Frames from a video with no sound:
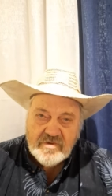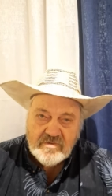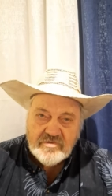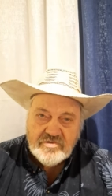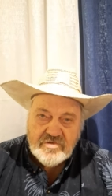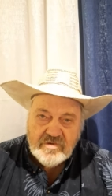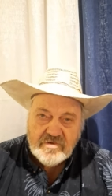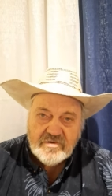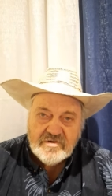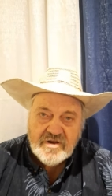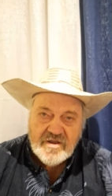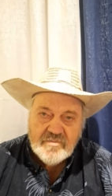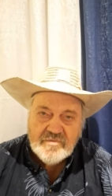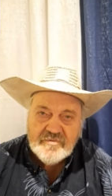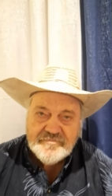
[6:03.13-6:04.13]
on a snooker table.
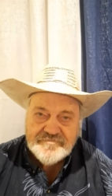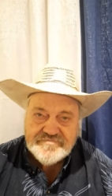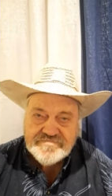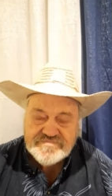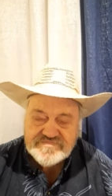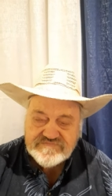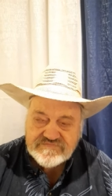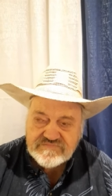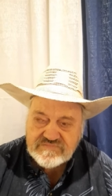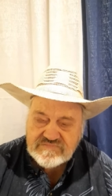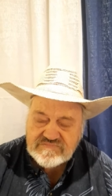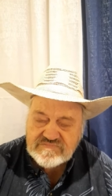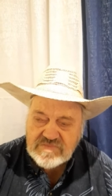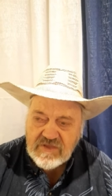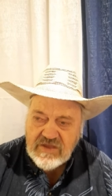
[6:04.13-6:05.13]

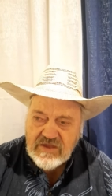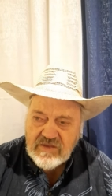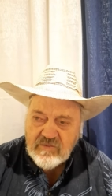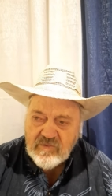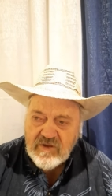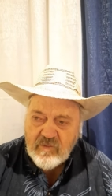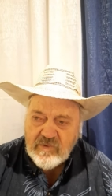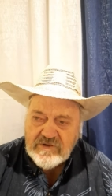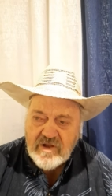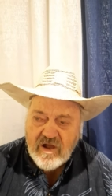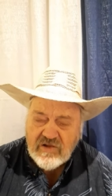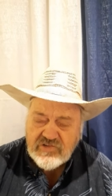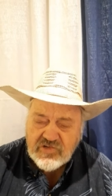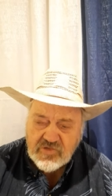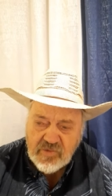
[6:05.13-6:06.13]
Yeah. And when I went to
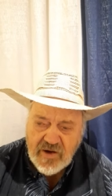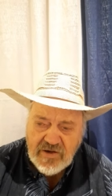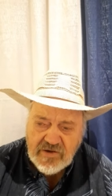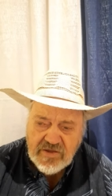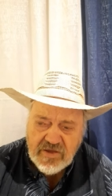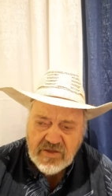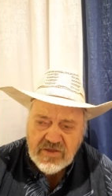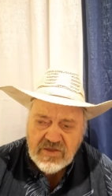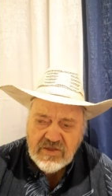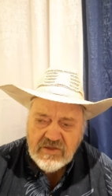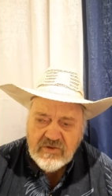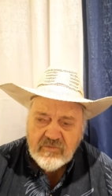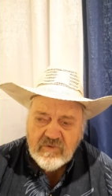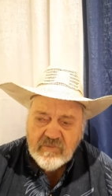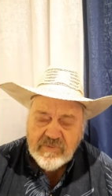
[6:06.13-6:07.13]
Australia,
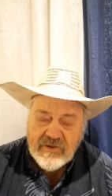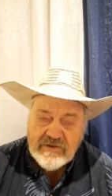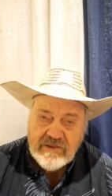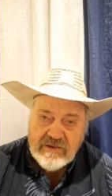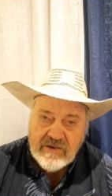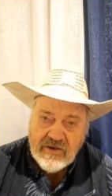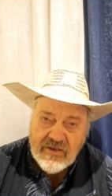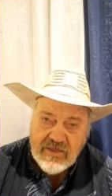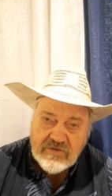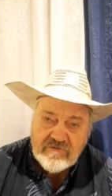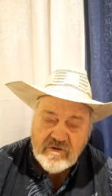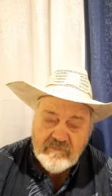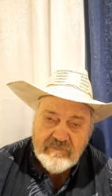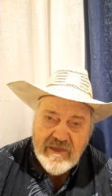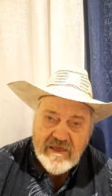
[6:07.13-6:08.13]
we played in the
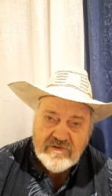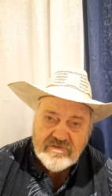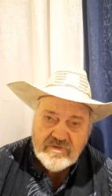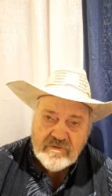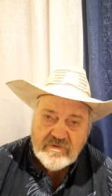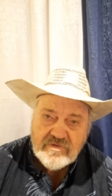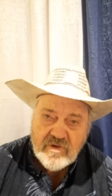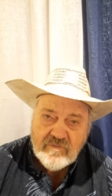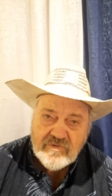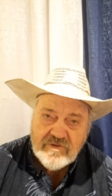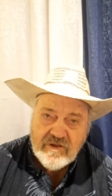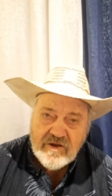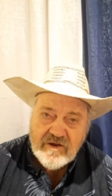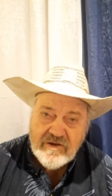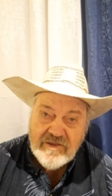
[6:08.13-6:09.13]
Lindrum Masters over
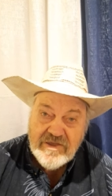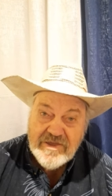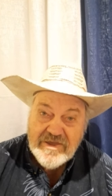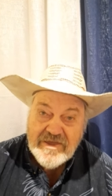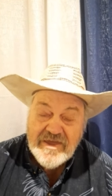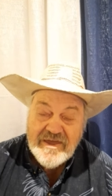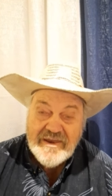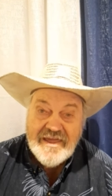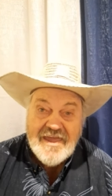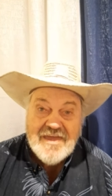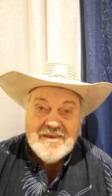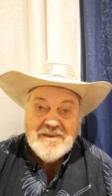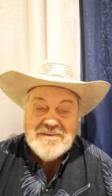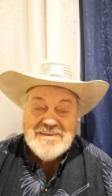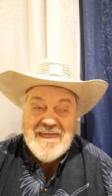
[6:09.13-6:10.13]
there, and I
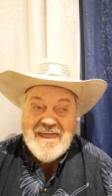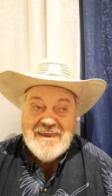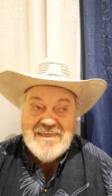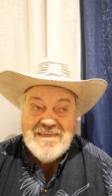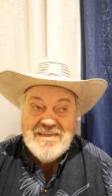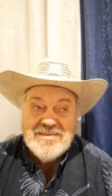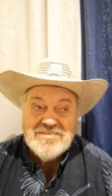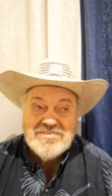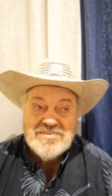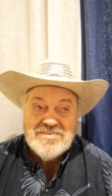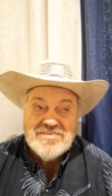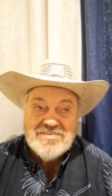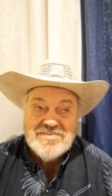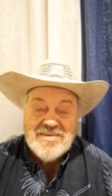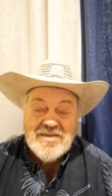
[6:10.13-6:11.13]
had a
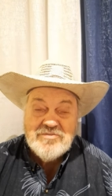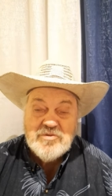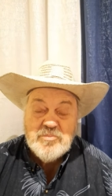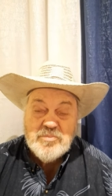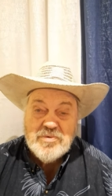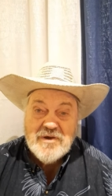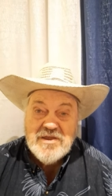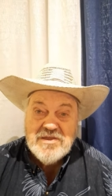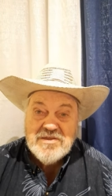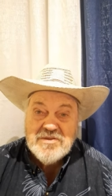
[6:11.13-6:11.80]
93 seven break